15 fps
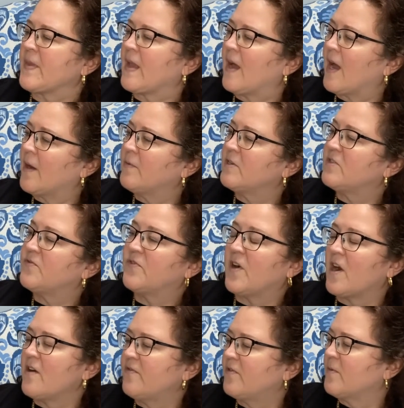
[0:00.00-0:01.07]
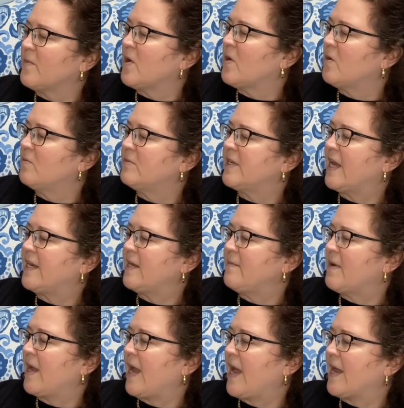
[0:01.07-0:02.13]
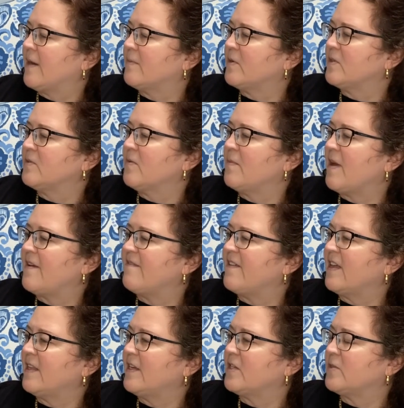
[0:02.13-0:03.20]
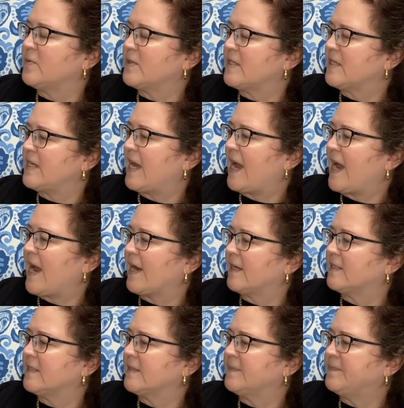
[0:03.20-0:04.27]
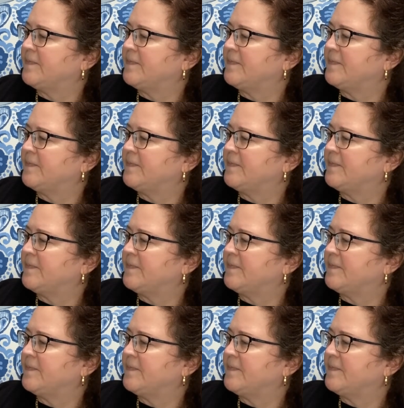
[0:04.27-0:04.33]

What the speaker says: I was far from home tending my animals when my village was attacked.